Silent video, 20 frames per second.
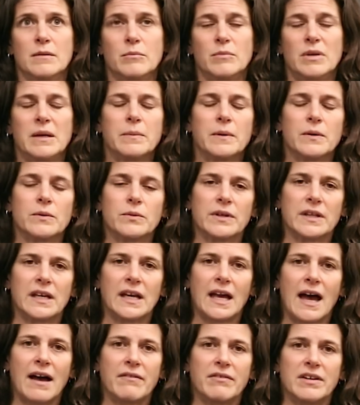People really
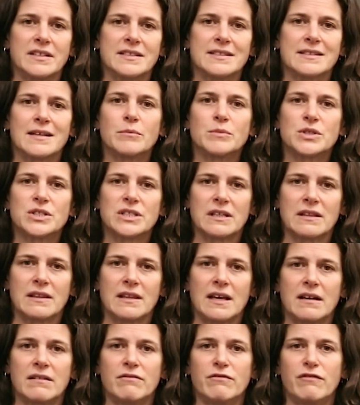have an assumption
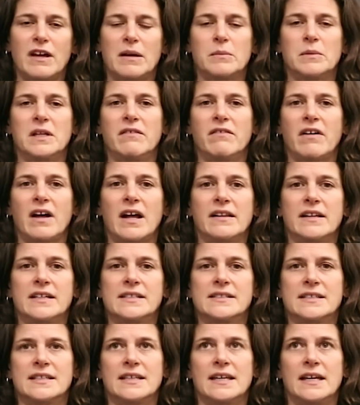that family
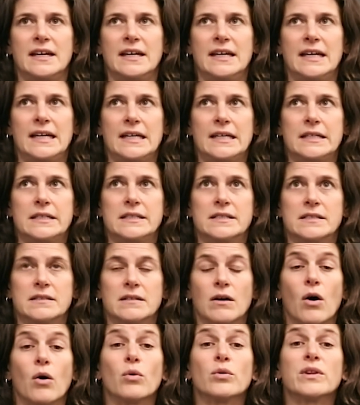violence is
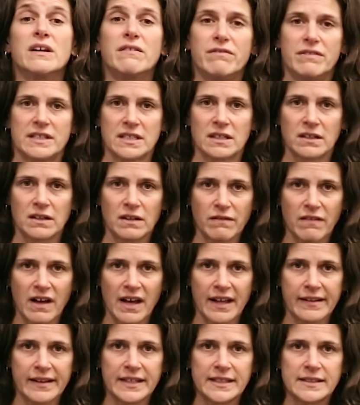only physical
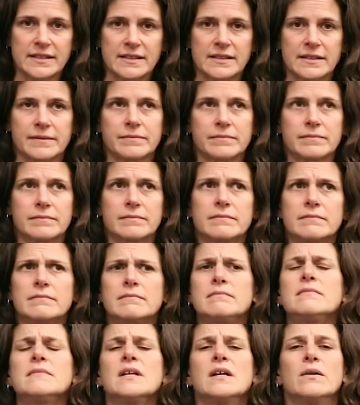violence,
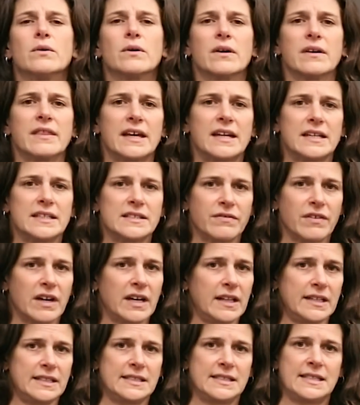or that it's
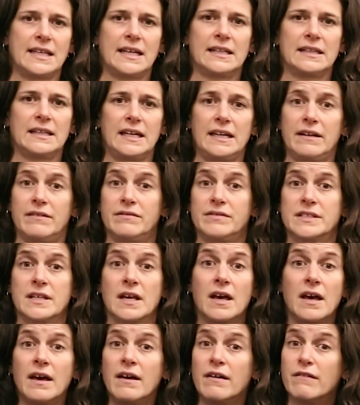violence that leaves
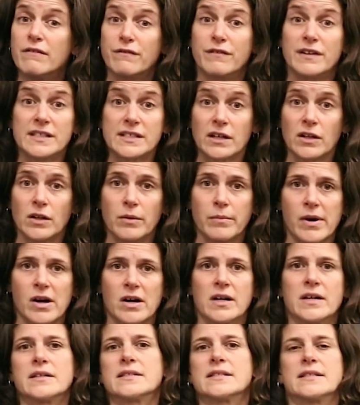physical
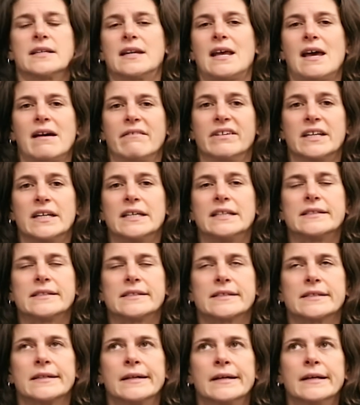marks and
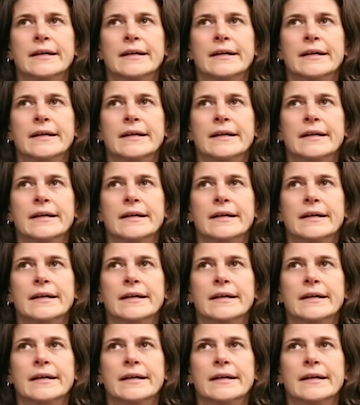evidence.